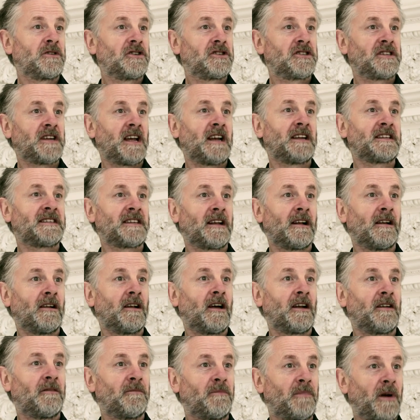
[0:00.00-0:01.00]
which tell us a
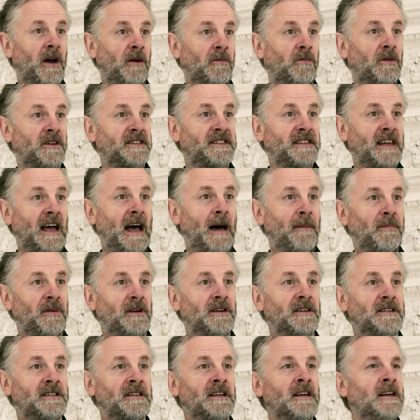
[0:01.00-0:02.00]
lot about what's
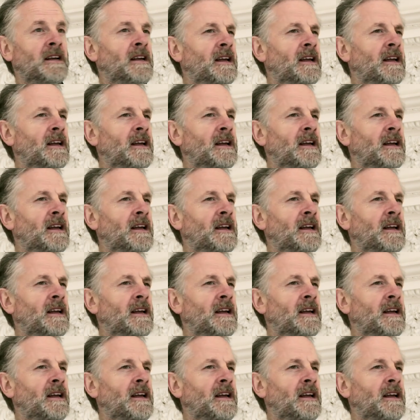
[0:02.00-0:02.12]
happened